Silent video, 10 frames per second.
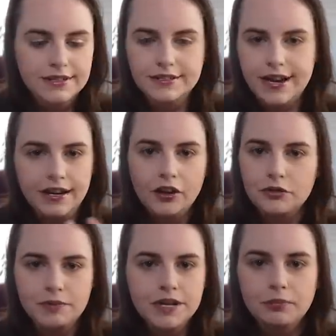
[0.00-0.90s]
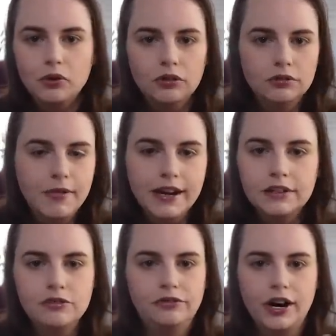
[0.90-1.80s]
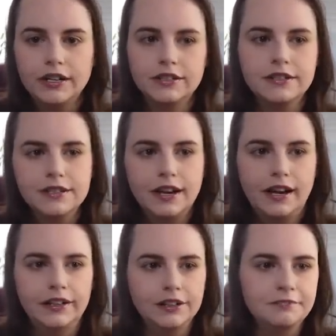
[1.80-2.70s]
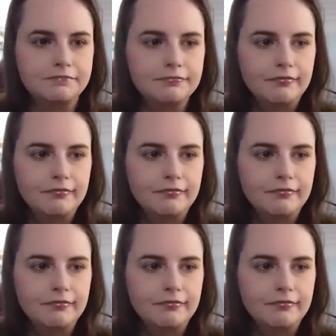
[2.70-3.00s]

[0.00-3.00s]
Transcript: date other people, make new friends, and